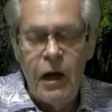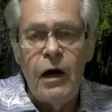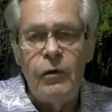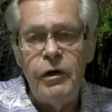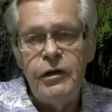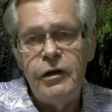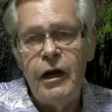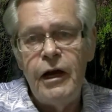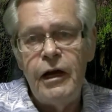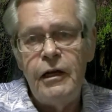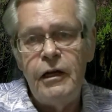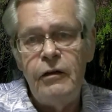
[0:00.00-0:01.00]
a
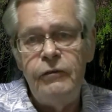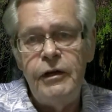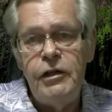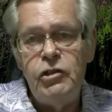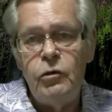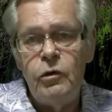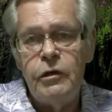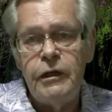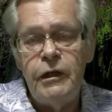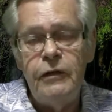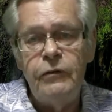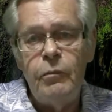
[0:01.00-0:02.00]
retired individual
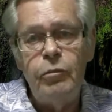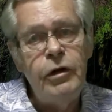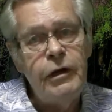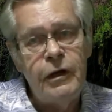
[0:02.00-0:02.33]
could live a pretty